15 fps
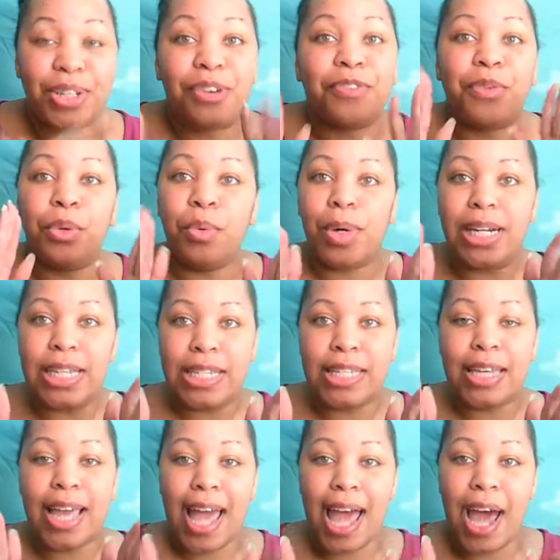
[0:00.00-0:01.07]
So if you want to
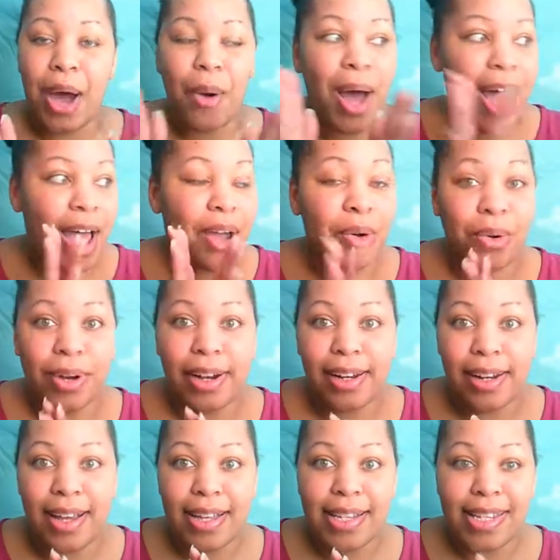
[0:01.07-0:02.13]
see how I
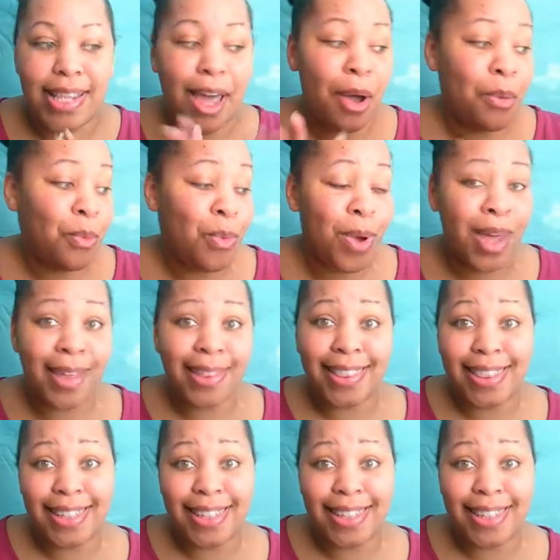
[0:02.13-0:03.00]
organize that with